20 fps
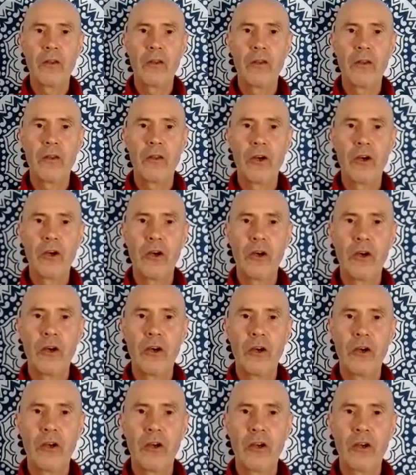
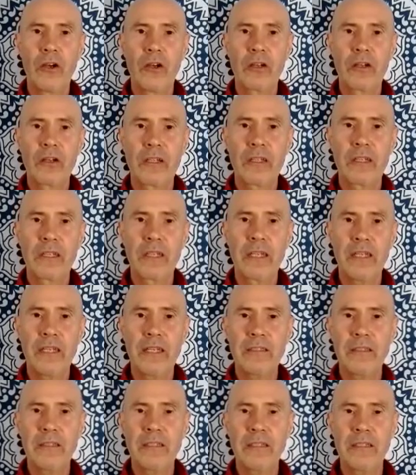The
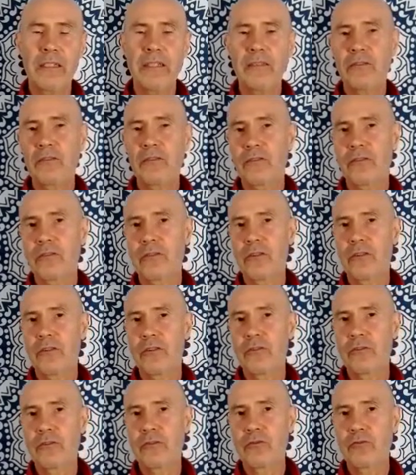kidneys
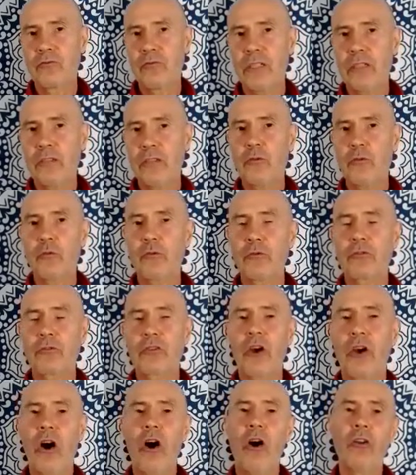and adrenals
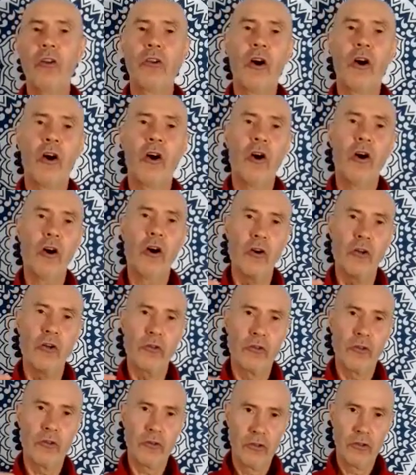can't
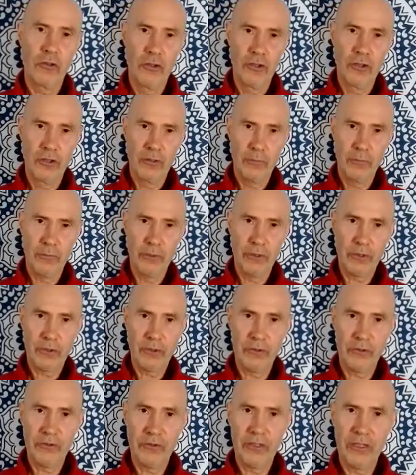earth
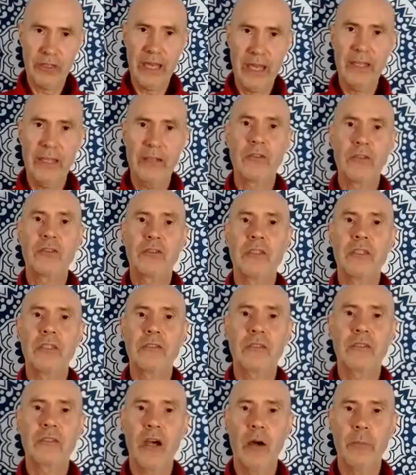because the energy
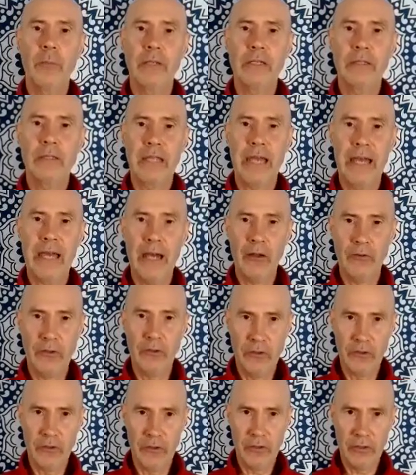is coming down
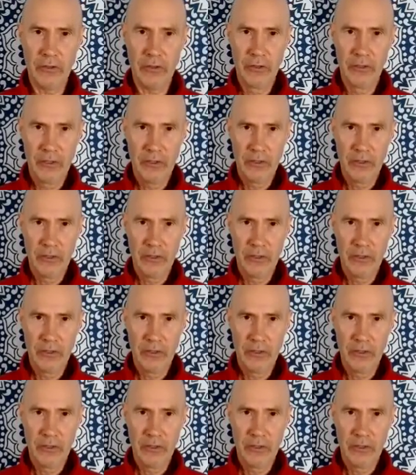and the